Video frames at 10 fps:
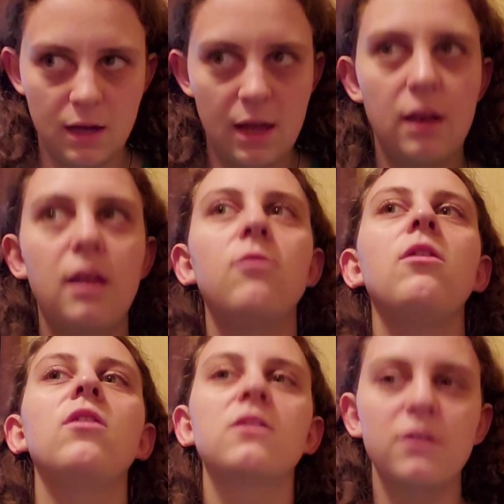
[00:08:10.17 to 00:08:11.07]
and
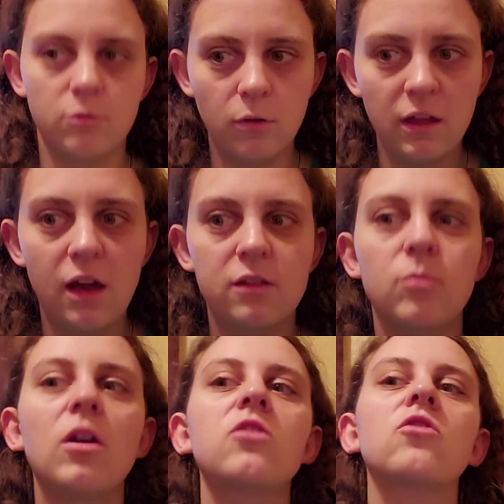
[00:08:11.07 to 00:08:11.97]
we went to this really
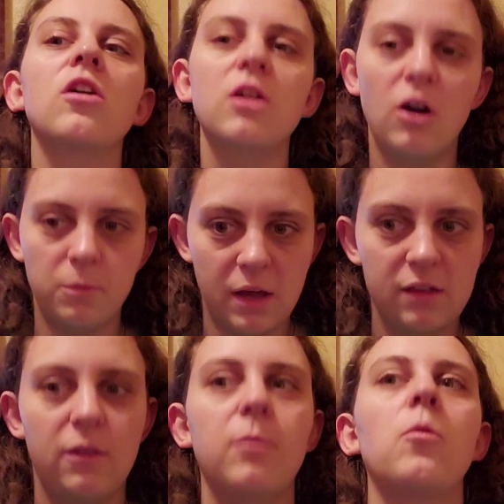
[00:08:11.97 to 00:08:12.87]
awesome restaurant called
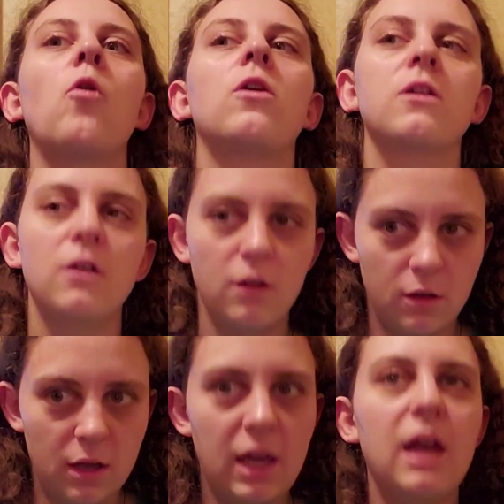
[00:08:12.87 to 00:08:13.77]
Basil and Board,
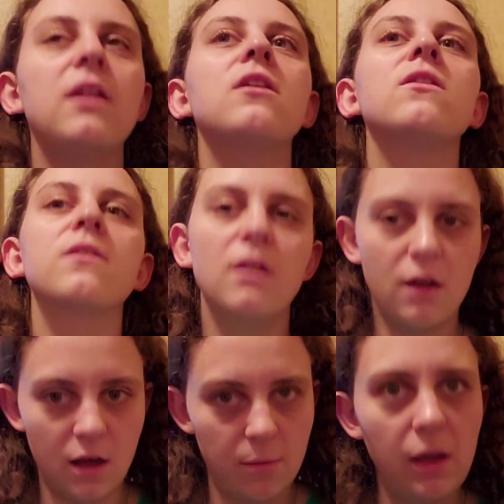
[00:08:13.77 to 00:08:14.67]
and
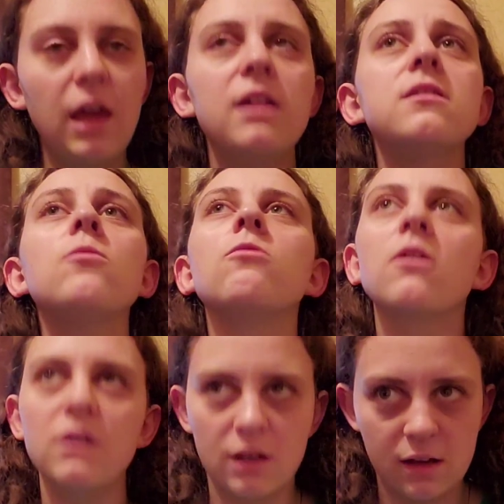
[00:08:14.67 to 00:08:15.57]
I had some
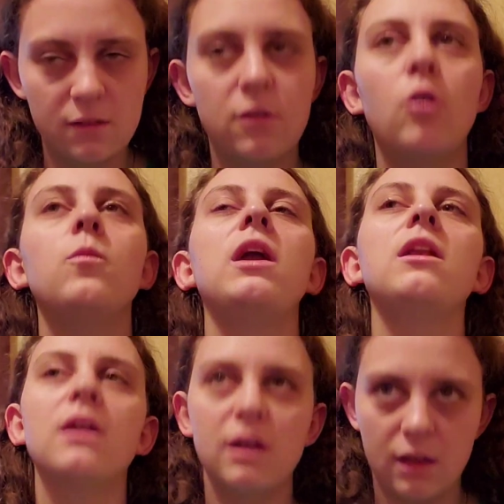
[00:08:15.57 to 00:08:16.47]
really nice
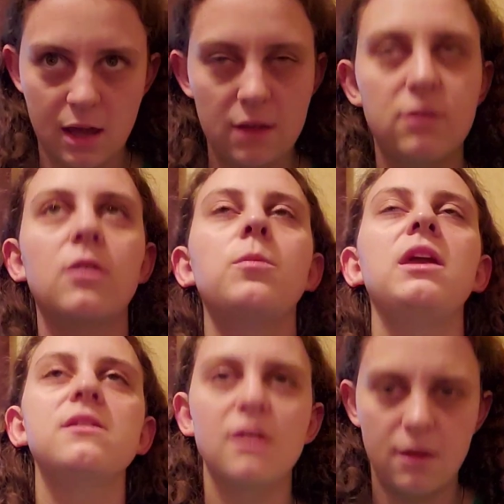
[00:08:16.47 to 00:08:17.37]
homemade-esque
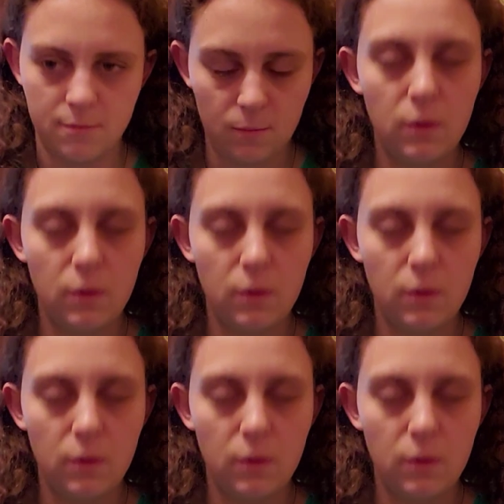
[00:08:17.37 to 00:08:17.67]
pizza.